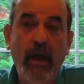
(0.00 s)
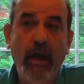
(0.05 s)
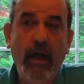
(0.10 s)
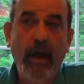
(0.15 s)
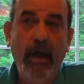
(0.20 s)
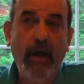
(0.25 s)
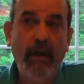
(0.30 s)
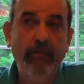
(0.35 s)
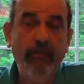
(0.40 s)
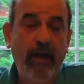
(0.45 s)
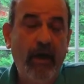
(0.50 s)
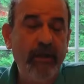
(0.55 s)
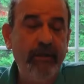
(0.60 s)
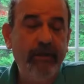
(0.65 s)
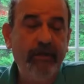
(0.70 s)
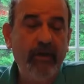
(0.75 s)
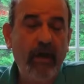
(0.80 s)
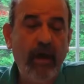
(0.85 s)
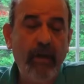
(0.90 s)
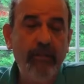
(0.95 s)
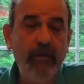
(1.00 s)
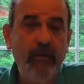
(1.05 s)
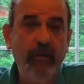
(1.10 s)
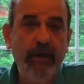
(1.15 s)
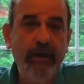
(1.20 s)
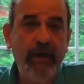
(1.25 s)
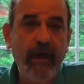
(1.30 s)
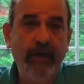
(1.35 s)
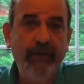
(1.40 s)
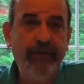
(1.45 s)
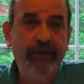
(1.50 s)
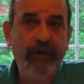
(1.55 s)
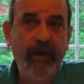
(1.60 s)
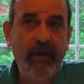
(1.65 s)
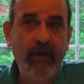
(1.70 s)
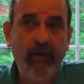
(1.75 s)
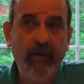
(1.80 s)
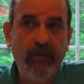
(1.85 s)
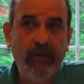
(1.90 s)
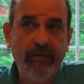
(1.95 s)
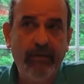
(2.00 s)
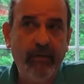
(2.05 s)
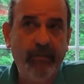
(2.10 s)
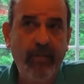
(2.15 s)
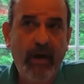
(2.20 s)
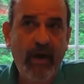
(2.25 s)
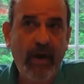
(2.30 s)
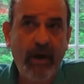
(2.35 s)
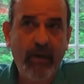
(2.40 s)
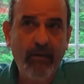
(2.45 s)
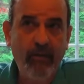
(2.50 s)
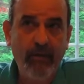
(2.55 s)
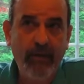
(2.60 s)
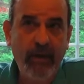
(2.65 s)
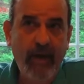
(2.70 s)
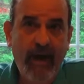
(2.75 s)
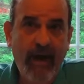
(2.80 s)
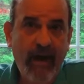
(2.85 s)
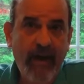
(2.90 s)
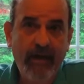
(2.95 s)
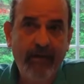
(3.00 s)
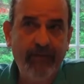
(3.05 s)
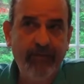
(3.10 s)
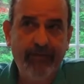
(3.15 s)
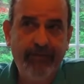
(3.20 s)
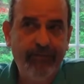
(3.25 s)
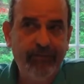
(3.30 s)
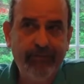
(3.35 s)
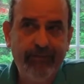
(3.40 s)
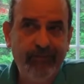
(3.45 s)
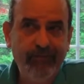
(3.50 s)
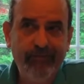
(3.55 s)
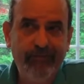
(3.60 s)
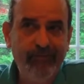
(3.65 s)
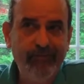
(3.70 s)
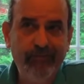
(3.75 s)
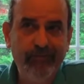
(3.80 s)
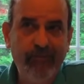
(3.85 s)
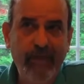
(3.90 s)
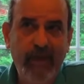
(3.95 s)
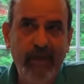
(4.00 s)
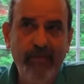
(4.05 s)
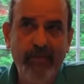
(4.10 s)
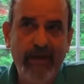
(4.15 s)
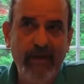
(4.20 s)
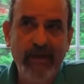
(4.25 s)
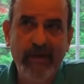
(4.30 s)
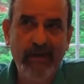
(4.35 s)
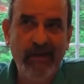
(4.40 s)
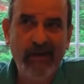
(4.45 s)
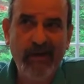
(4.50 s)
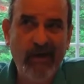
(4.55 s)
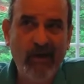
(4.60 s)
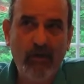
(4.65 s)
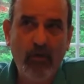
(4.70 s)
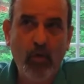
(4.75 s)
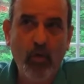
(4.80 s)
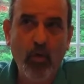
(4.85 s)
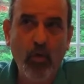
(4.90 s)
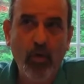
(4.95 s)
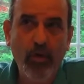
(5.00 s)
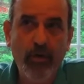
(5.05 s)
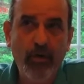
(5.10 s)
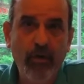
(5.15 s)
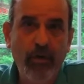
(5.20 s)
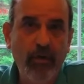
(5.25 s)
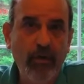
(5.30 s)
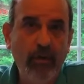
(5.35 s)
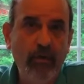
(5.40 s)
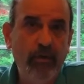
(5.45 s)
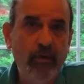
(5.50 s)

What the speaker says: And by the time it would get there, the pot would have maybe a quarter,